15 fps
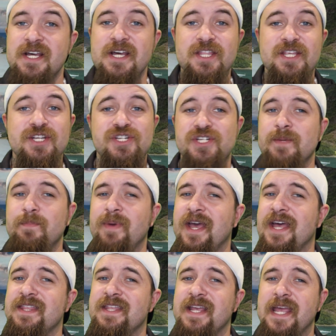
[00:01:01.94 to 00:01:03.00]
The ship
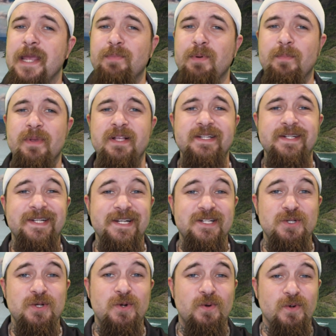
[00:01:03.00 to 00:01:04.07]
had the capability
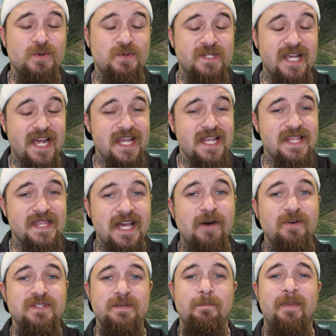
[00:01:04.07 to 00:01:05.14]
to cruise
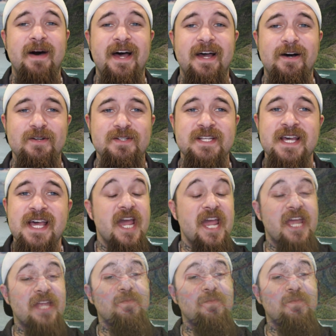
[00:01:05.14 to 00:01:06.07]
8,000 miles, and